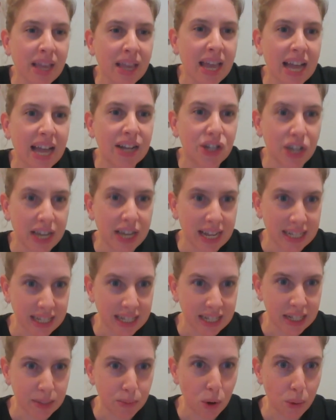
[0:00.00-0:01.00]
And she has
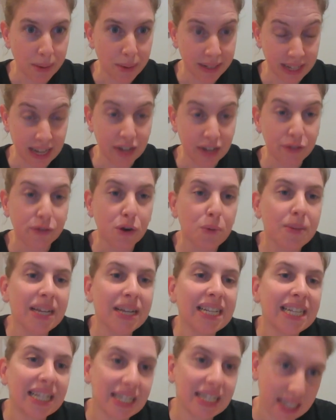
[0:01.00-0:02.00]
this moment, and for me,
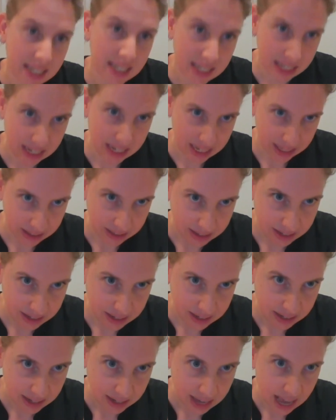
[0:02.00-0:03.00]
this is it.